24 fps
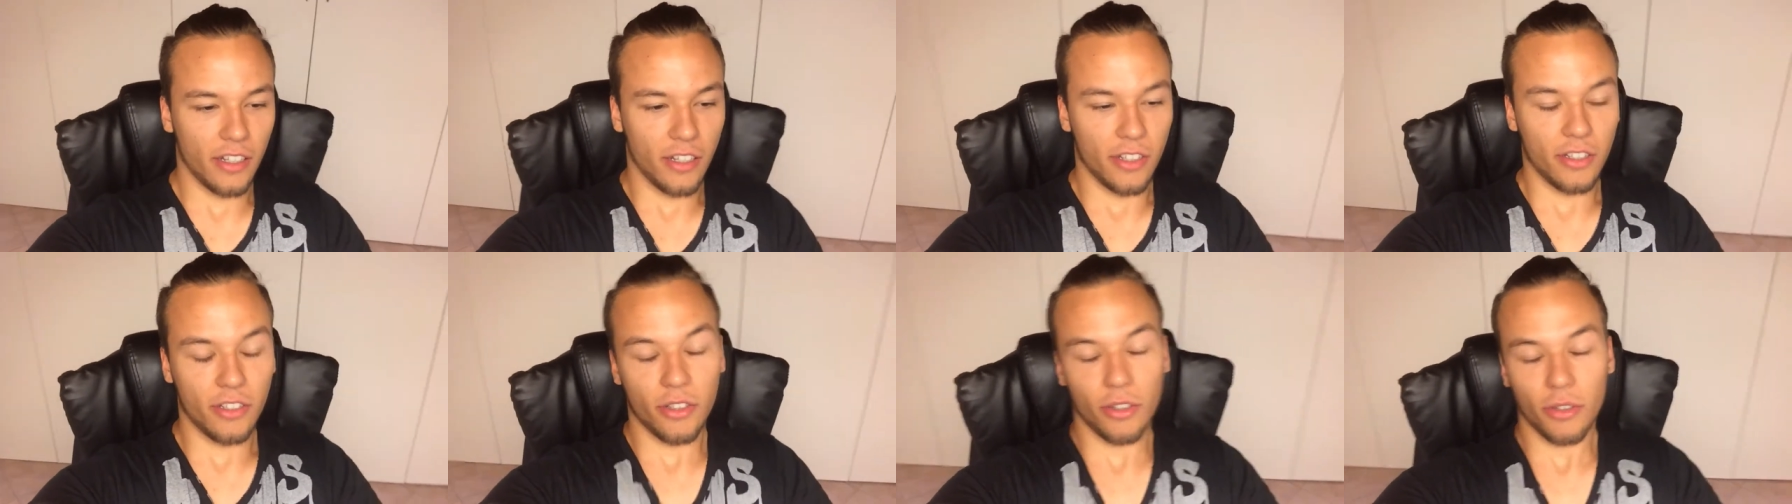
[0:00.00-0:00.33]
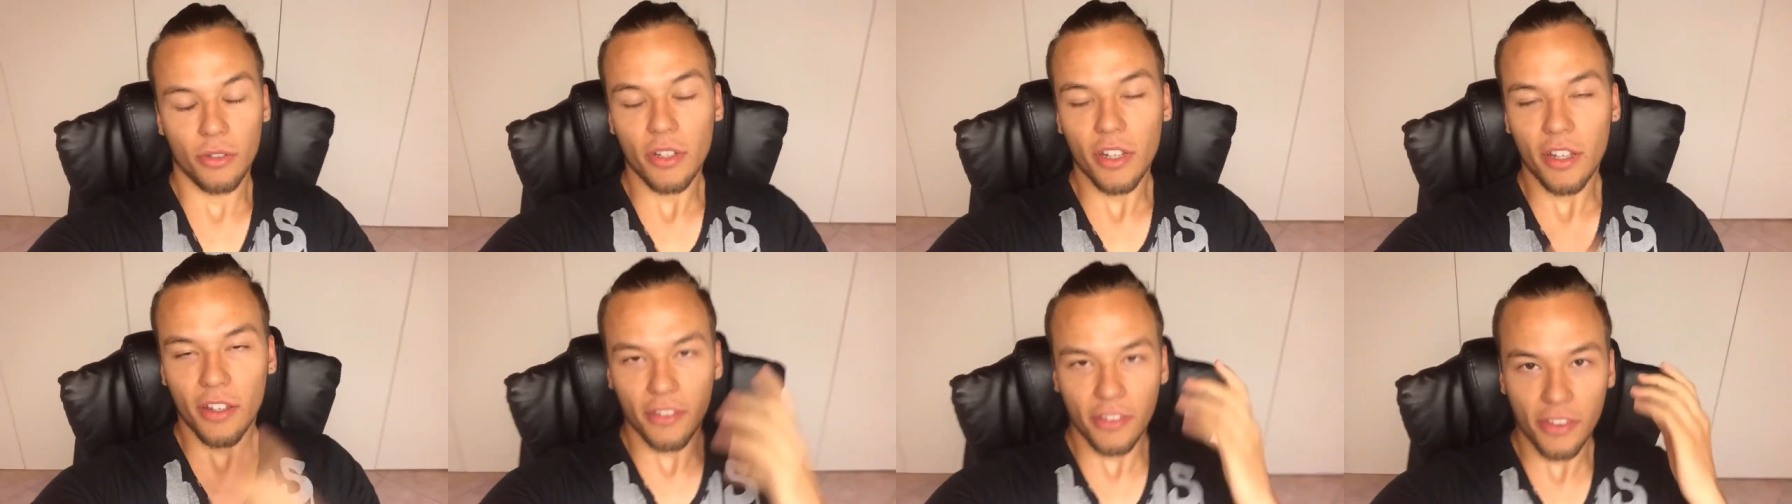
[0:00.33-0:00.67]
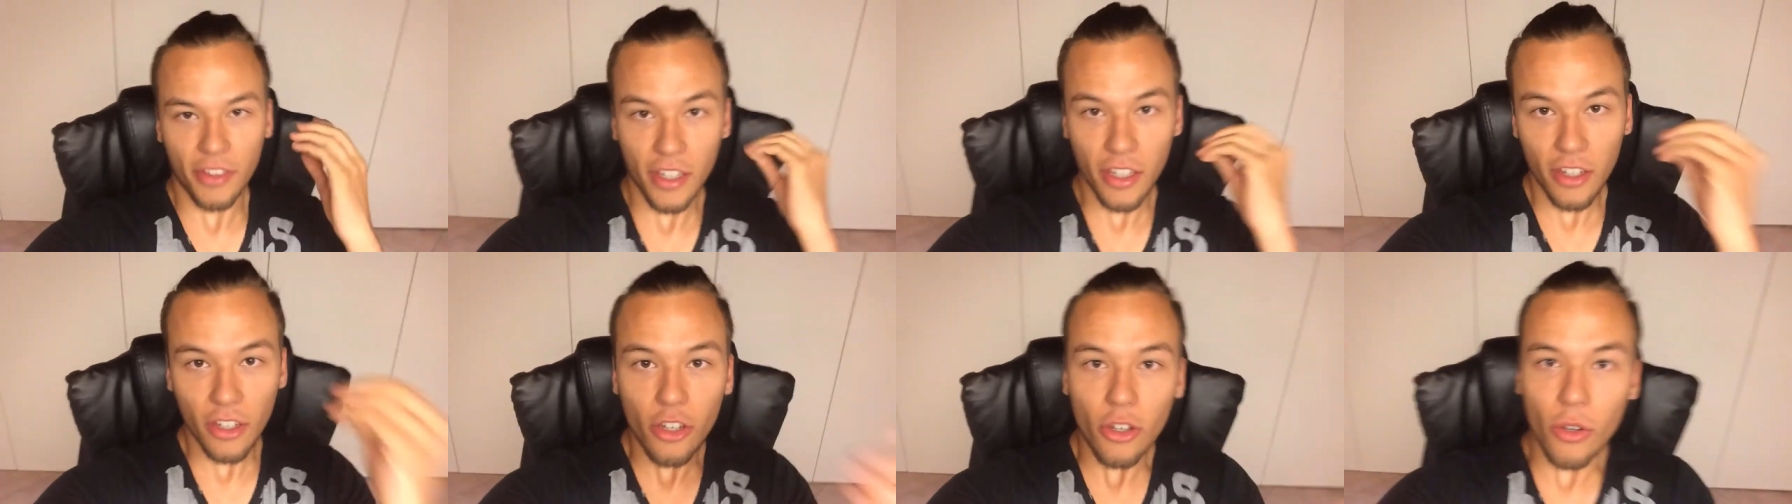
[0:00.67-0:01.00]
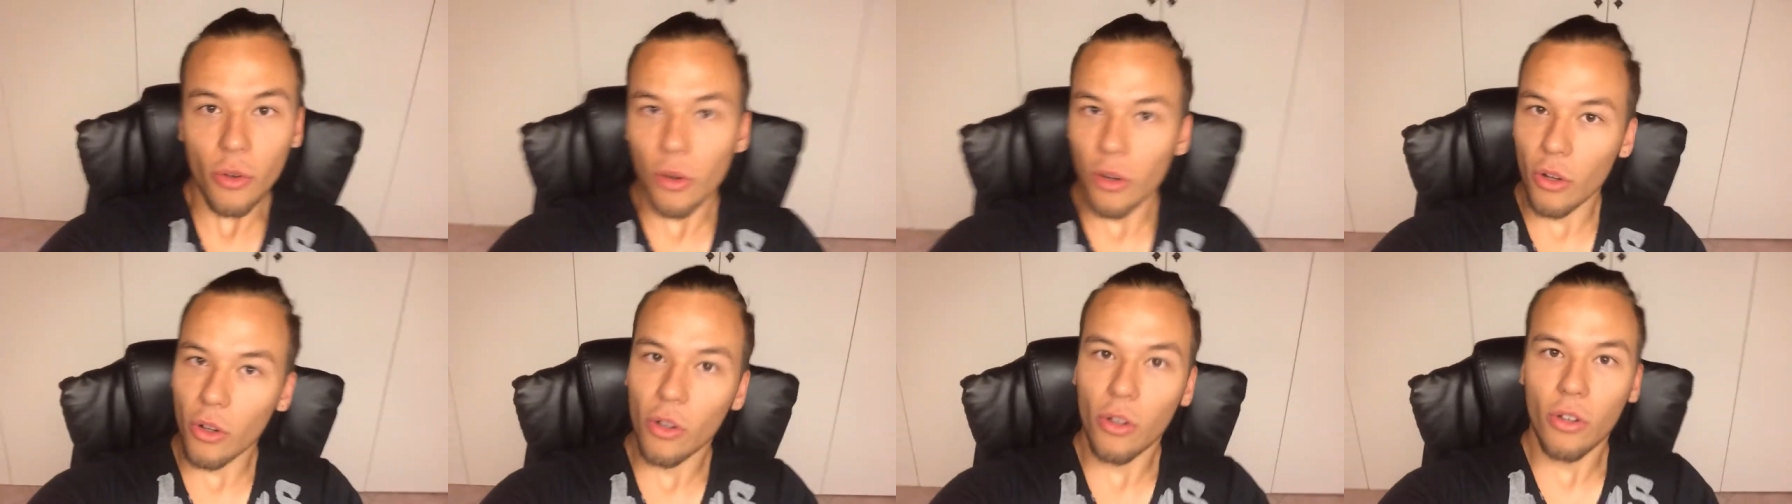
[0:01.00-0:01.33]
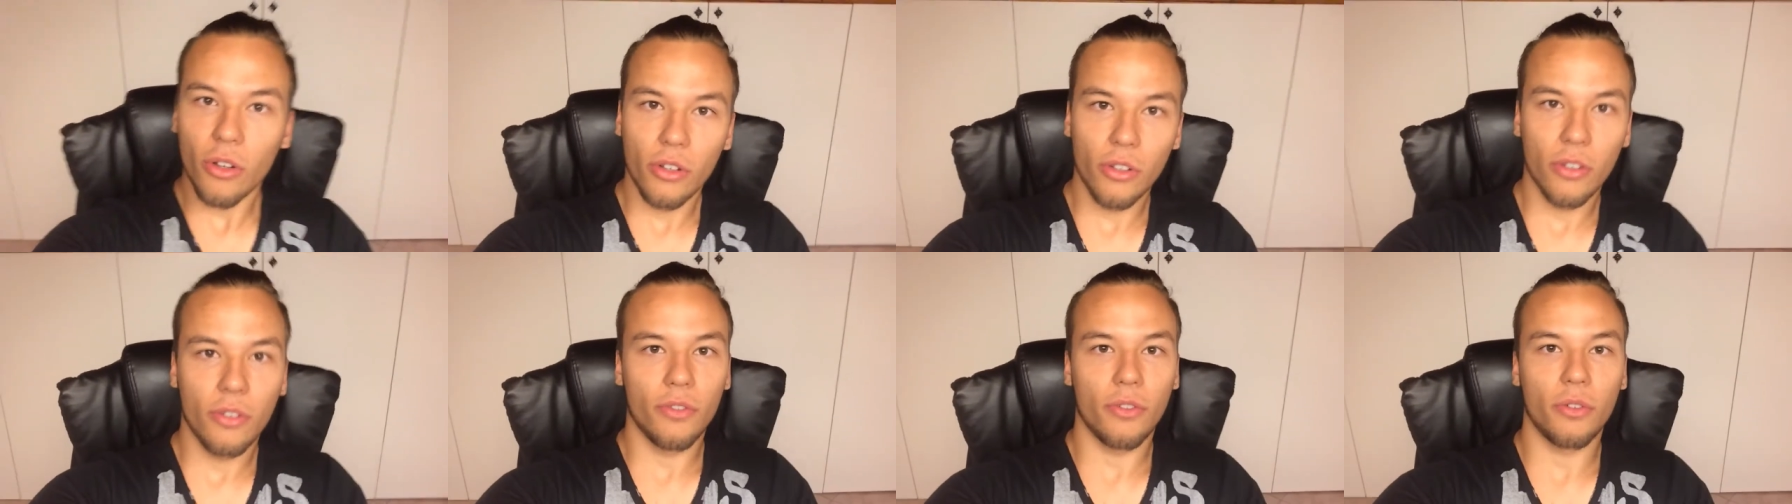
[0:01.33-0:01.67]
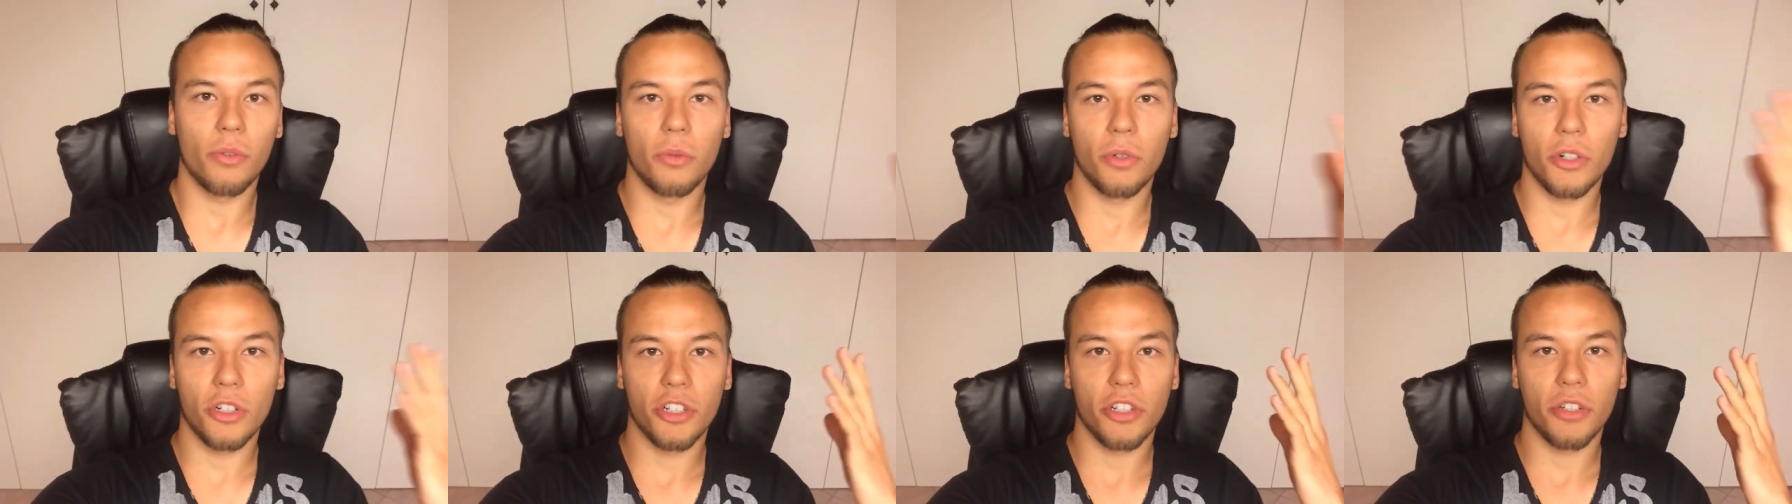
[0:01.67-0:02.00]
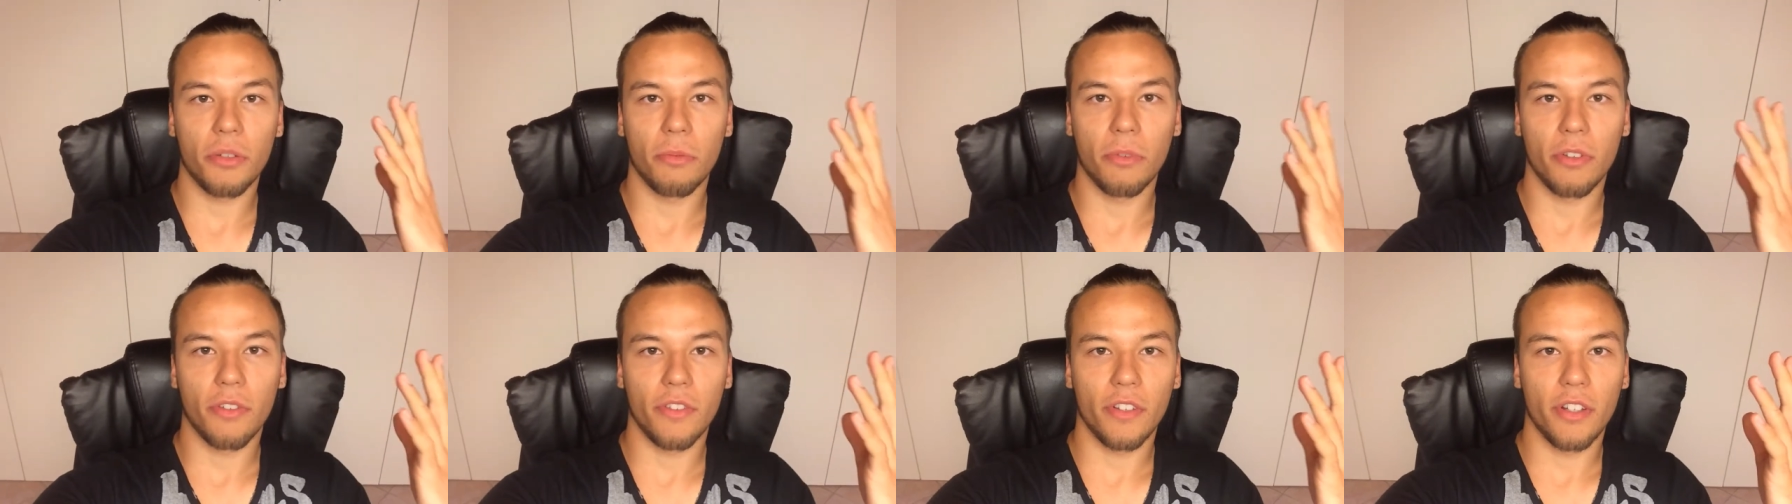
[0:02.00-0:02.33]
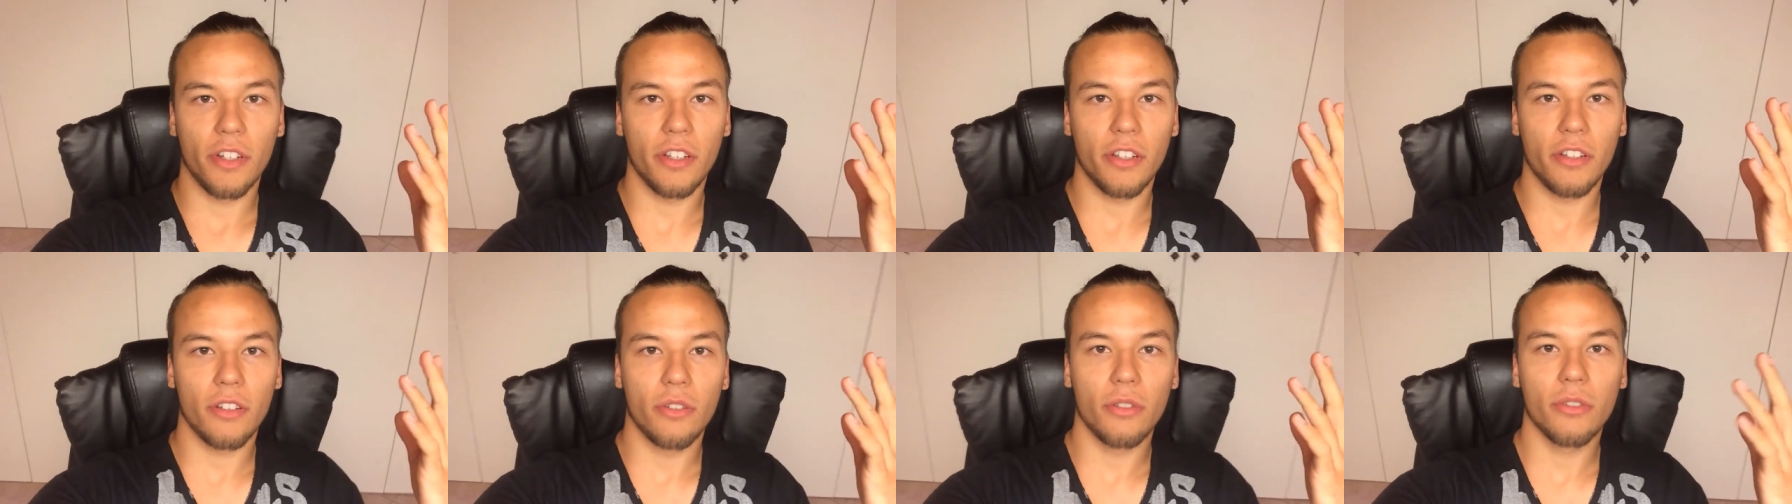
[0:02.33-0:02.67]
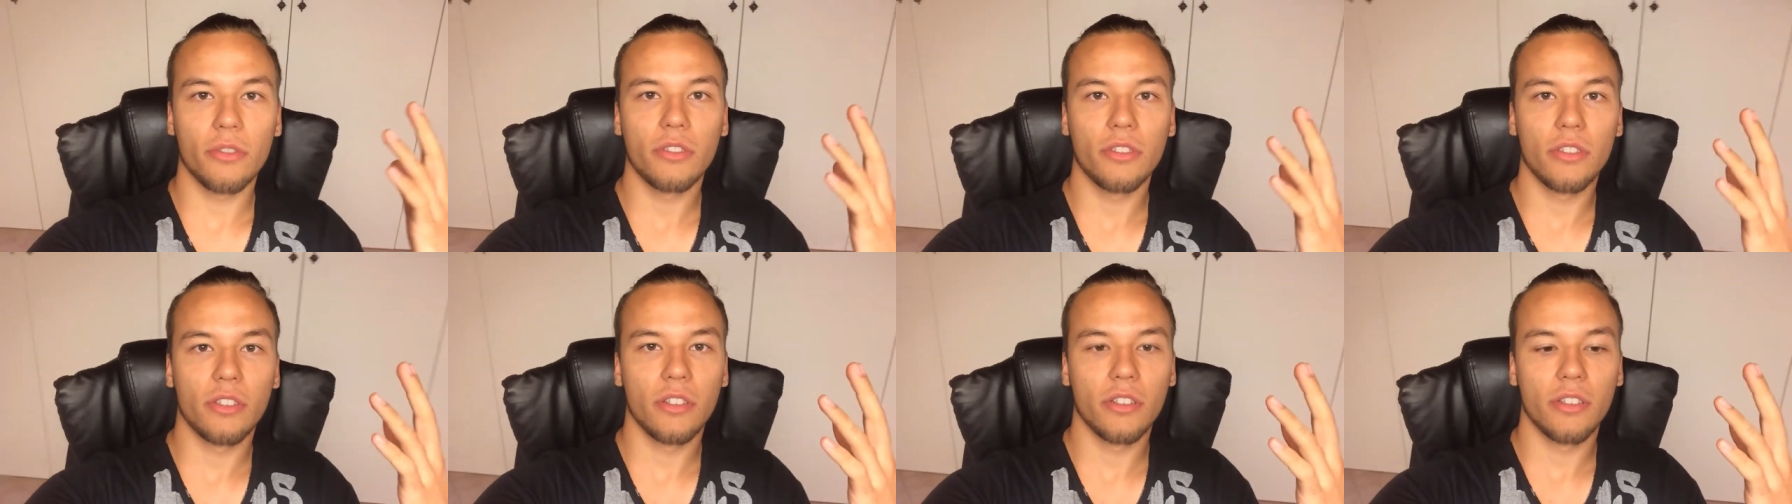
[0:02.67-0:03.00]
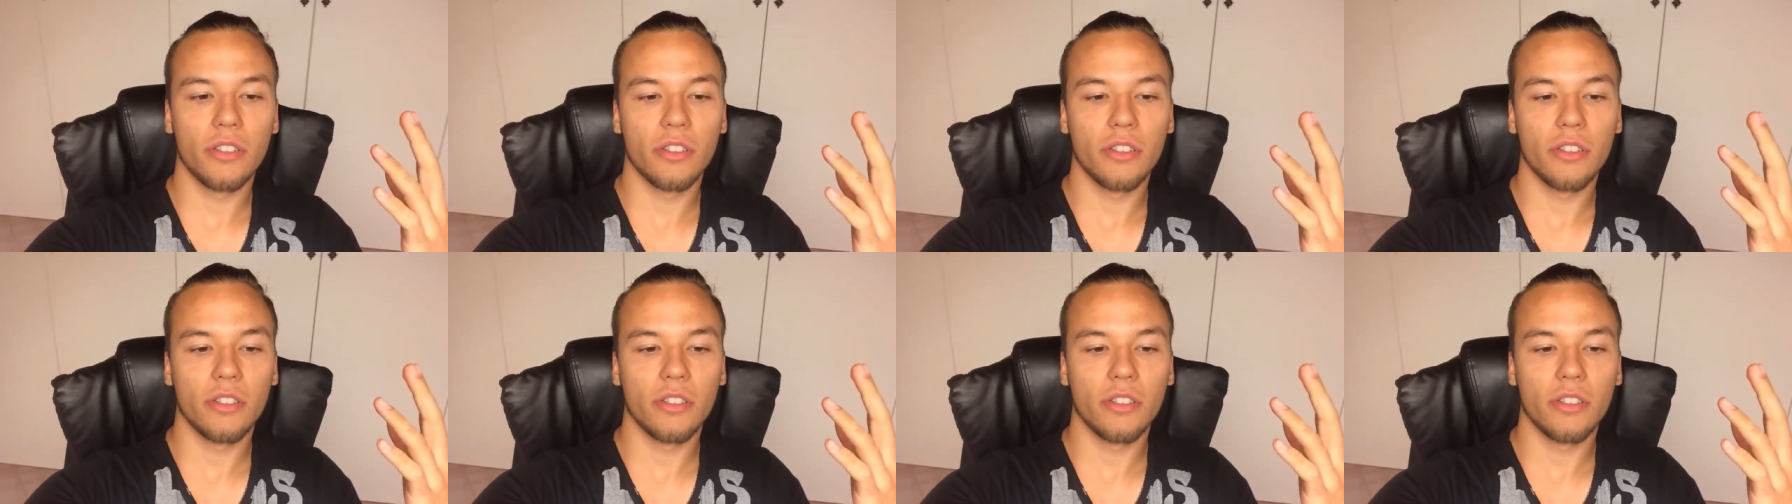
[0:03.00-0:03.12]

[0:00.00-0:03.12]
So yeah, thank you all for watching my videos.